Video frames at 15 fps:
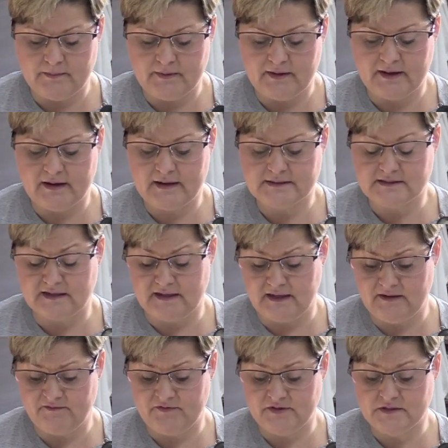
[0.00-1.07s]
As an
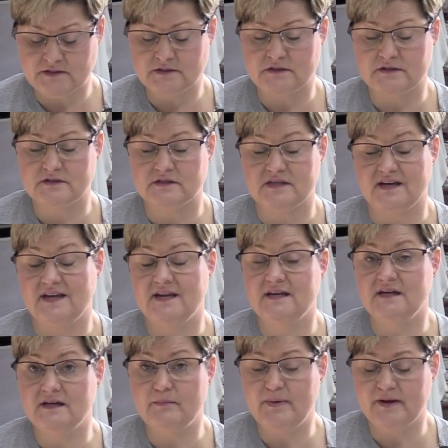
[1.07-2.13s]
infant, there's the
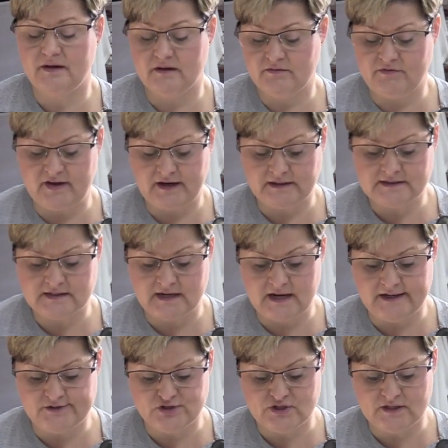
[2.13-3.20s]
Hib
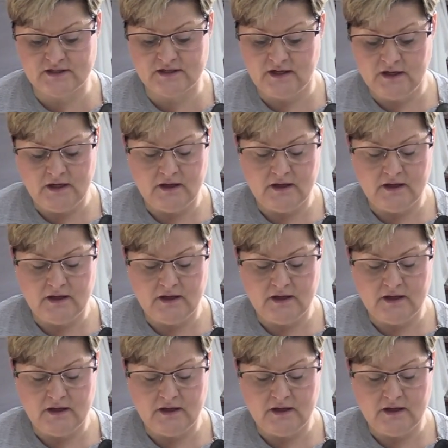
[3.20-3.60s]
vaccination